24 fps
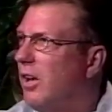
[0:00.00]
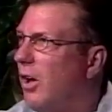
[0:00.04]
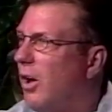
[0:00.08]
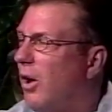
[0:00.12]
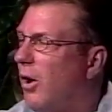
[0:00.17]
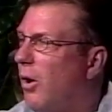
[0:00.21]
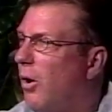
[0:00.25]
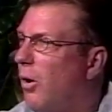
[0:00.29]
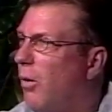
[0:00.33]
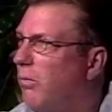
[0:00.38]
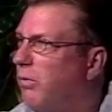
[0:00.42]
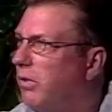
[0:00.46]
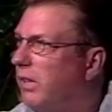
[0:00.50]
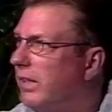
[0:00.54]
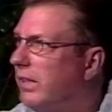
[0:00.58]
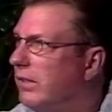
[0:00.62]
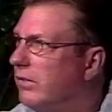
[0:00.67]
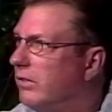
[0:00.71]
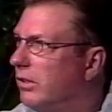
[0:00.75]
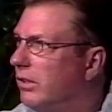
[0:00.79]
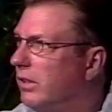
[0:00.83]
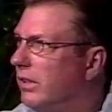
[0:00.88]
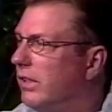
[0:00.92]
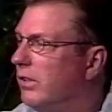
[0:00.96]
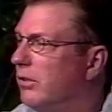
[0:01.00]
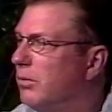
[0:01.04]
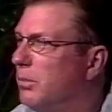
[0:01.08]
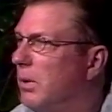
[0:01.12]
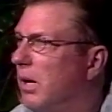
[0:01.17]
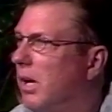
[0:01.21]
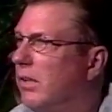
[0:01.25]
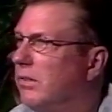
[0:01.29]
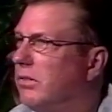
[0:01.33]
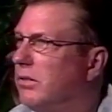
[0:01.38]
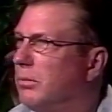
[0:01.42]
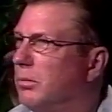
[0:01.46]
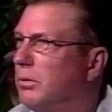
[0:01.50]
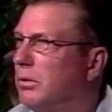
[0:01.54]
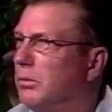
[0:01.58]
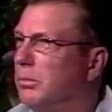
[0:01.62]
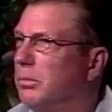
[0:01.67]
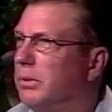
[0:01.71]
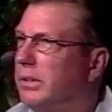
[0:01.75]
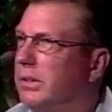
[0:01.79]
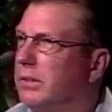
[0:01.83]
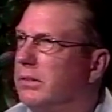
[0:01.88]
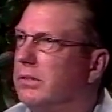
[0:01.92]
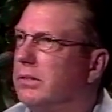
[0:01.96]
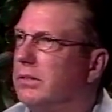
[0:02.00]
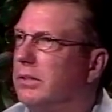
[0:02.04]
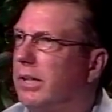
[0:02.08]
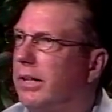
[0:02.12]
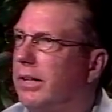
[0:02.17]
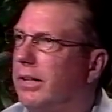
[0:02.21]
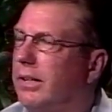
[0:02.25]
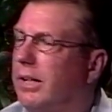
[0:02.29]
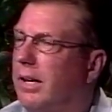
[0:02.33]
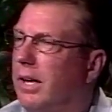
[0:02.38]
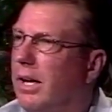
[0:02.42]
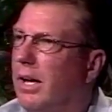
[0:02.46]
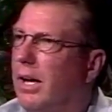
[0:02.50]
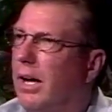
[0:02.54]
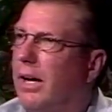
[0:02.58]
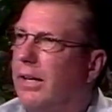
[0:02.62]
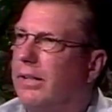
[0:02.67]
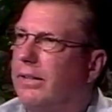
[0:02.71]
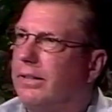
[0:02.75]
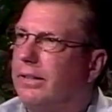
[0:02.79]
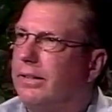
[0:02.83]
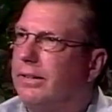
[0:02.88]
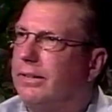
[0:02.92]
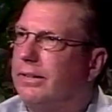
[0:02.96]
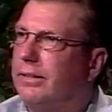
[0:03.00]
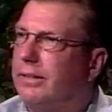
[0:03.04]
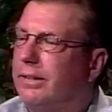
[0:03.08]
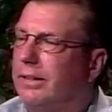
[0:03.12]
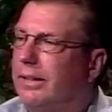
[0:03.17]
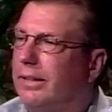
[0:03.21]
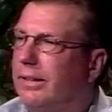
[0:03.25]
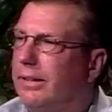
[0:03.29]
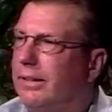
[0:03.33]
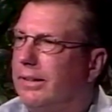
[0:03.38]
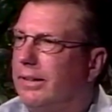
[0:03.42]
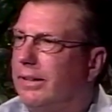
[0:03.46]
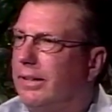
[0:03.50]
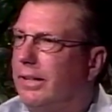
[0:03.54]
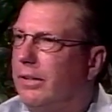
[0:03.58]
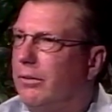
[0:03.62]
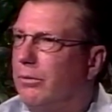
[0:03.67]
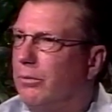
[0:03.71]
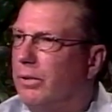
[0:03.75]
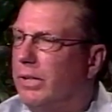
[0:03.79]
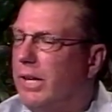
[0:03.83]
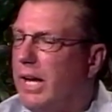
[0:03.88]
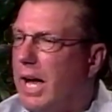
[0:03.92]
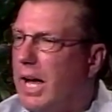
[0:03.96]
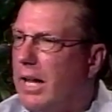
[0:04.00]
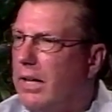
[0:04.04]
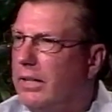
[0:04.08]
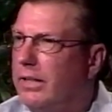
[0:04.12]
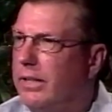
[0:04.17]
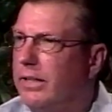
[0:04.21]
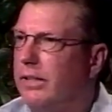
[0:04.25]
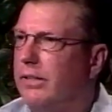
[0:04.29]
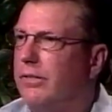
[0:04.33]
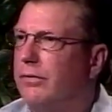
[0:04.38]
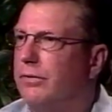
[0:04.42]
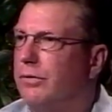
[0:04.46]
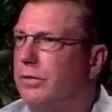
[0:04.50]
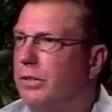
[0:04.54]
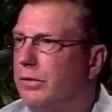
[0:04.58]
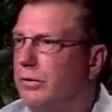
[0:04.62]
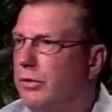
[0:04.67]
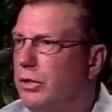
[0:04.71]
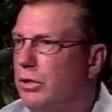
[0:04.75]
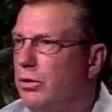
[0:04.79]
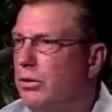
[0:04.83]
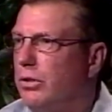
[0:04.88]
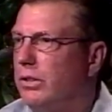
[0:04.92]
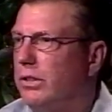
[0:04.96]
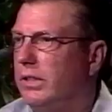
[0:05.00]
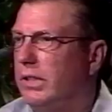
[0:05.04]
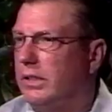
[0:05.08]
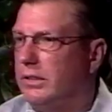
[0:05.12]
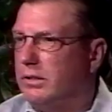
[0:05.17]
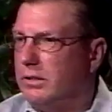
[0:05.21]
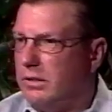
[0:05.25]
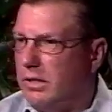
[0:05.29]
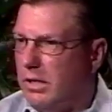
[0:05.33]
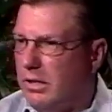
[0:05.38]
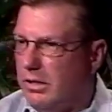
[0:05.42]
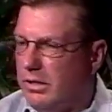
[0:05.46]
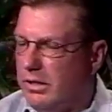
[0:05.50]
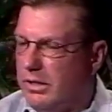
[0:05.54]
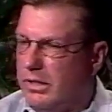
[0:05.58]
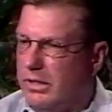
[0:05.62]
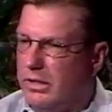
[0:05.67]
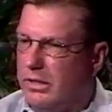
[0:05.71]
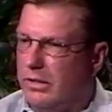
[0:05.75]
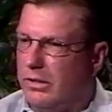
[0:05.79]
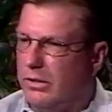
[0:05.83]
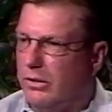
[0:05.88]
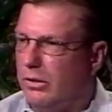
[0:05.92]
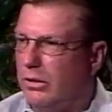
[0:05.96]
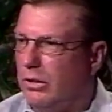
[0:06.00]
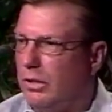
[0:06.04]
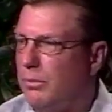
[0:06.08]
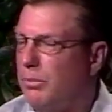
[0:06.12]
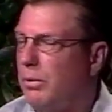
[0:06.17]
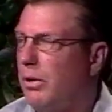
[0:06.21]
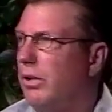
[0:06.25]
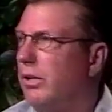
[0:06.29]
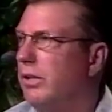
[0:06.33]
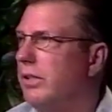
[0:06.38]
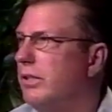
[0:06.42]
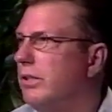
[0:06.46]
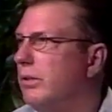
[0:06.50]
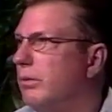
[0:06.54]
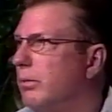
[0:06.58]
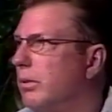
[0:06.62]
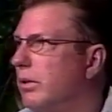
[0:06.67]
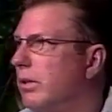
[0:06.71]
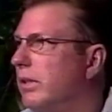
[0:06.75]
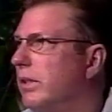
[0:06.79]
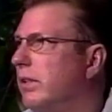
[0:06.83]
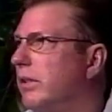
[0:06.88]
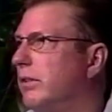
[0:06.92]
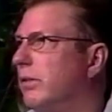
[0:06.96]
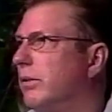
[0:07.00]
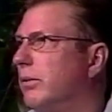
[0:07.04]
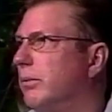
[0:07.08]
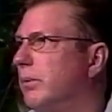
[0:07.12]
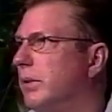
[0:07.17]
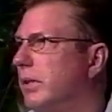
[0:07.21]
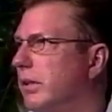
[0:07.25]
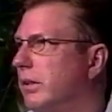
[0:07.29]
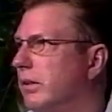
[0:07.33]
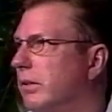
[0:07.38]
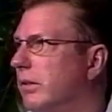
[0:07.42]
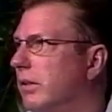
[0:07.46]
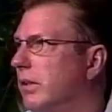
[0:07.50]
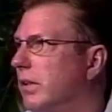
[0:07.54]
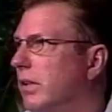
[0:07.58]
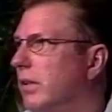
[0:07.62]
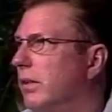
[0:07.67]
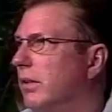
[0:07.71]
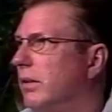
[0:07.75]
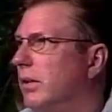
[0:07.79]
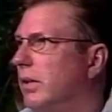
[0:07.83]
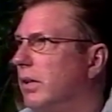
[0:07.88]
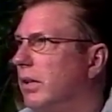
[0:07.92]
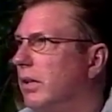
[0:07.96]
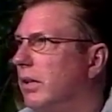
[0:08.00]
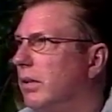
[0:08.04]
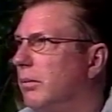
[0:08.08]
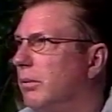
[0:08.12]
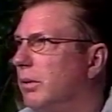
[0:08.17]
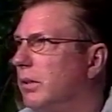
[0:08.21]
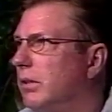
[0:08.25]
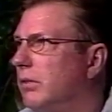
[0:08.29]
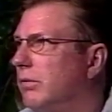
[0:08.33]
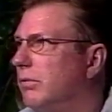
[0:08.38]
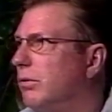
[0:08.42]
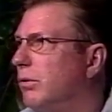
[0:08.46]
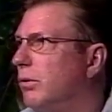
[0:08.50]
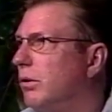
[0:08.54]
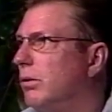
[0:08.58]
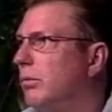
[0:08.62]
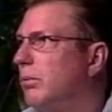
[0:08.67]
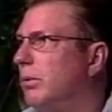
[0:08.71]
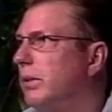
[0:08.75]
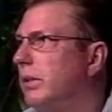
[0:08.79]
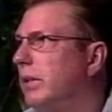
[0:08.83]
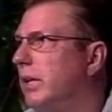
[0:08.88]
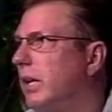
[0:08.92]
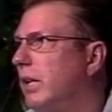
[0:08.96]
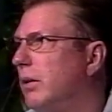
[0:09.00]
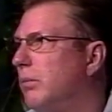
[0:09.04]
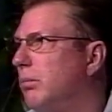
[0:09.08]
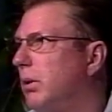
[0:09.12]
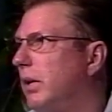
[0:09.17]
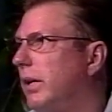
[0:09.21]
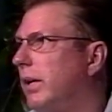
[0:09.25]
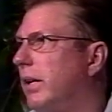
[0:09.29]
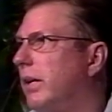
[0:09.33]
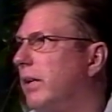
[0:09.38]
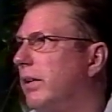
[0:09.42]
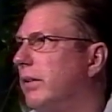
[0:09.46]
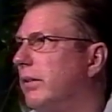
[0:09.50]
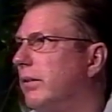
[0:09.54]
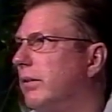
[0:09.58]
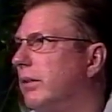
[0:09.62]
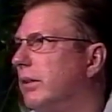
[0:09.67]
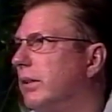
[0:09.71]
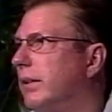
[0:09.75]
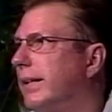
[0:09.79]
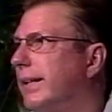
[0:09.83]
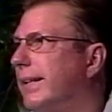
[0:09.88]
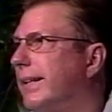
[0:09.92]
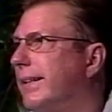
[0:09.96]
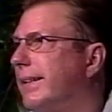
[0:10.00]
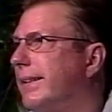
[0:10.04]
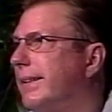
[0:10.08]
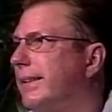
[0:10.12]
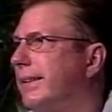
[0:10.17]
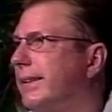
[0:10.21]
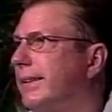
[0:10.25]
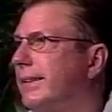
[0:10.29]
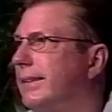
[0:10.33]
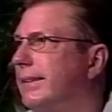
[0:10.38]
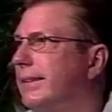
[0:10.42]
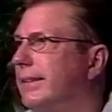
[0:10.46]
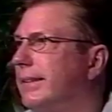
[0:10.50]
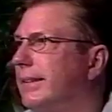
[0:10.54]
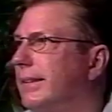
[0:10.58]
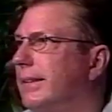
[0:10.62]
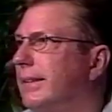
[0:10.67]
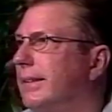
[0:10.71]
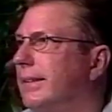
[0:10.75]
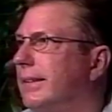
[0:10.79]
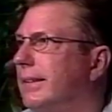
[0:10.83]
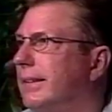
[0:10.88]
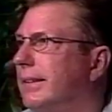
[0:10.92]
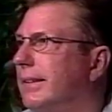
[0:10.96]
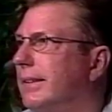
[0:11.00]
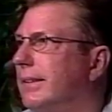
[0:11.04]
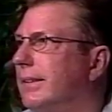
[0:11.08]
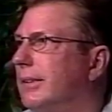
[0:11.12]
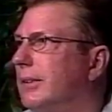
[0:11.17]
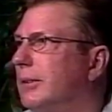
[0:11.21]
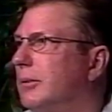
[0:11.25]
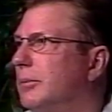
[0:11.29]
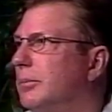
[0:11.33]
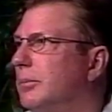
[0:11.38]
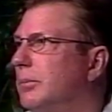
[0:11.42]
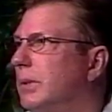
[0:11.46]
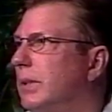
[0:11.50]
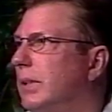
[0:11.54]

uh, hopefully as early as possible, but I, I think in reality, if, if you can get started in the early part of your working career uh, with a 401k plan or a uh, uh,